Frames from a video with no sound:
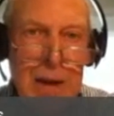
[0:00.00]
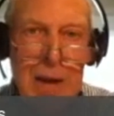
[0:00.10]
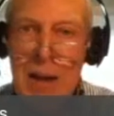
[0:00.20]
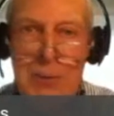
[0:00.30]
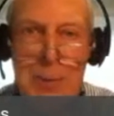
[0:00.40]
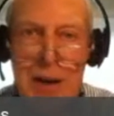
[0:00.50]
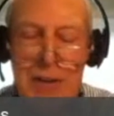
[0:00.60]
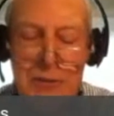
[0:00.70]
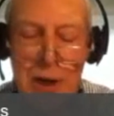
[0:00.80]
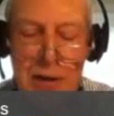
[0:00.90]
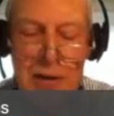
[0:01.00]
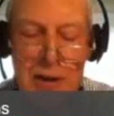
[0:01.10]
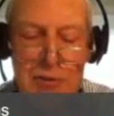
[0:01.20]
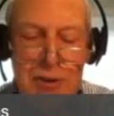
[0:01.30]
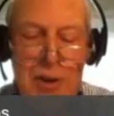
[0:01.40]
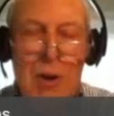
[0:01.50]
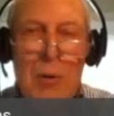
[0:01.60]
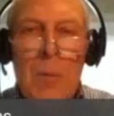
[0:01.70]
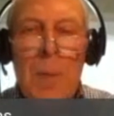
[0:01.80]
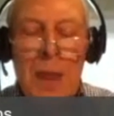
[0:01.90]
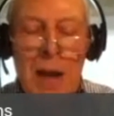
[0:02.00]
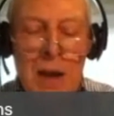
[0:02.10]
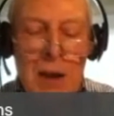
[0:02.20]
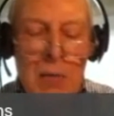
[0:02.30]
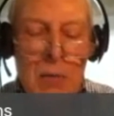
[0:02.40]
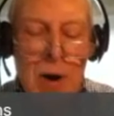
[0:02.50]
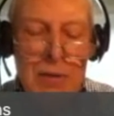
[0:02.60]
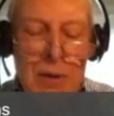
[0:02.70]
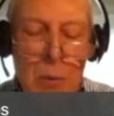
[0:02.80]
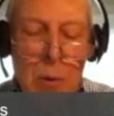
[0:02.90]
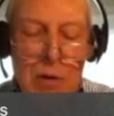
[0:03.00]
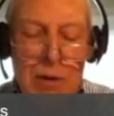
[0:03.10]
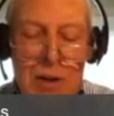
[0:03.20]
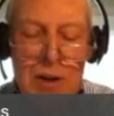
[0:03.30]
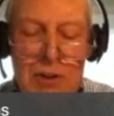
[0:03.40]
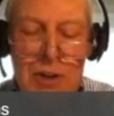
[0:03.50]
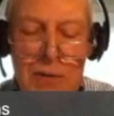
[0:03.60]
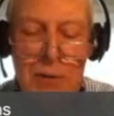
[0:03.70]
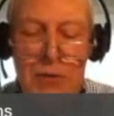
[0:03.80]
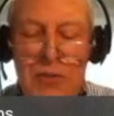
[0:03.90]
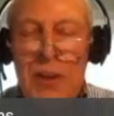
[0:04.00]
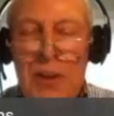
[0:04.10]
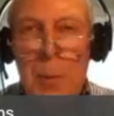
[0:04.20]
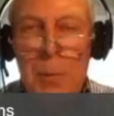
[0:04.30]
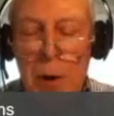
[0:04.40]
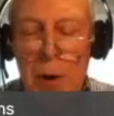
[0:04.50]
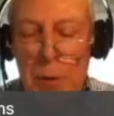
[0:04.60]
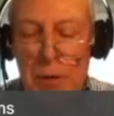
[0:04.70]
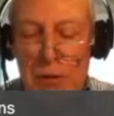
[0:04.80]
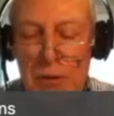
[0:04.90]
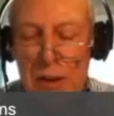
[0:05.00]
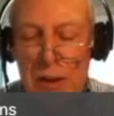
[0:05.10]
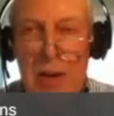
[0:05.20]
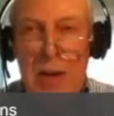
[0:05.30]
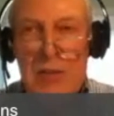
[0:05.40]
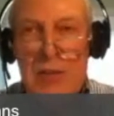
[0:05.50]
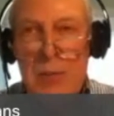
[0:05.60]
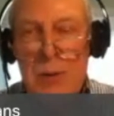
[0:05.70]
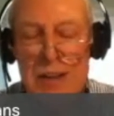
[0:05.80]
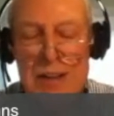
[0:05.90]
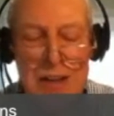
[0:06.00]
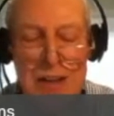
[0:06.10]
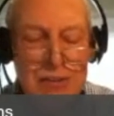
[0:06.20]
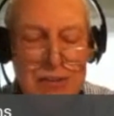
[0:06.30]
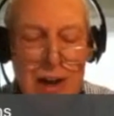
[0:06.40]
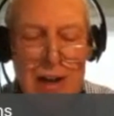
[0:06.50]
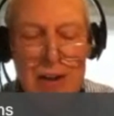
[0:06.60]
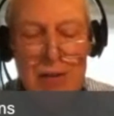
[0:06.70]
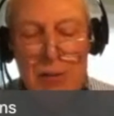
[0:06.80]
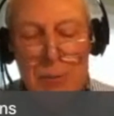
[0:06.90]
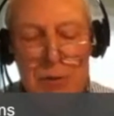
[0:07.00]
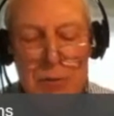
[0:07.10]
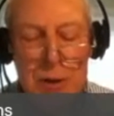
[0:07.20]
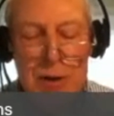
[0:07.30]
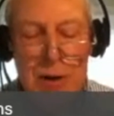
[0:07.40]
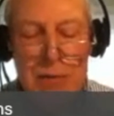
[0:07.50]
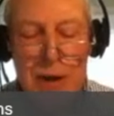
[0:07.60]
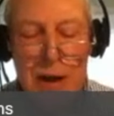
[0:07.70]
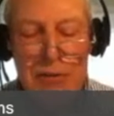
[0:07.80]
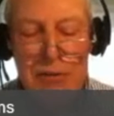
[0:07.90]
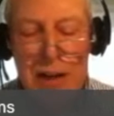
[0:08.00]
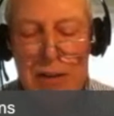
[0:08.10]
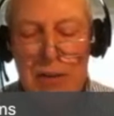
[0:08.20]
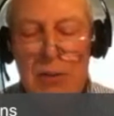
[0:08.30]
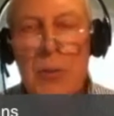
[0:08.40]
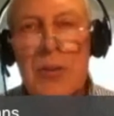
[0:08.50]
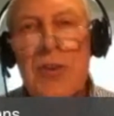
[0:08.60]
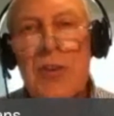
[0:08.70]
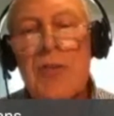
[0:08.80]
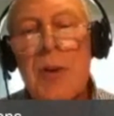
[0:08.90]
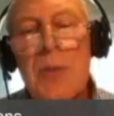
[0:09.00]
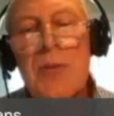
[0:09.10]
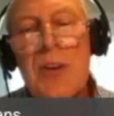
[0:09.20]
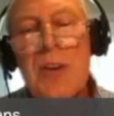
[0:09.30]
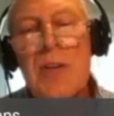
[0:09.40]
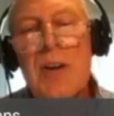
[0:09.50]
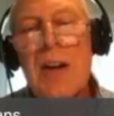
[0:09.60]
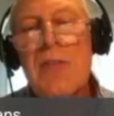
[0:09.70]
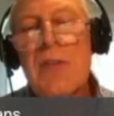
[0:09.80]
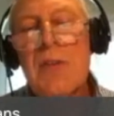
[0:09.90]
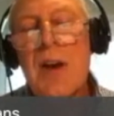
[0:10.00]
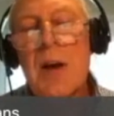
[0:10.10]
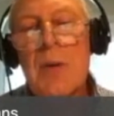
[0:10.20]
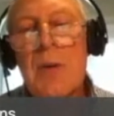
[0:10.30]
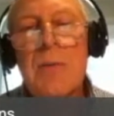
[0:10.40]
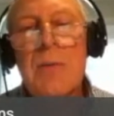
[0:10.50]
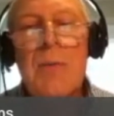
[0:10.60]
XBI is not an NGO. Rather, we're an initiative whose simple purpose is to break down the silos between our five sectors which contribute to international development.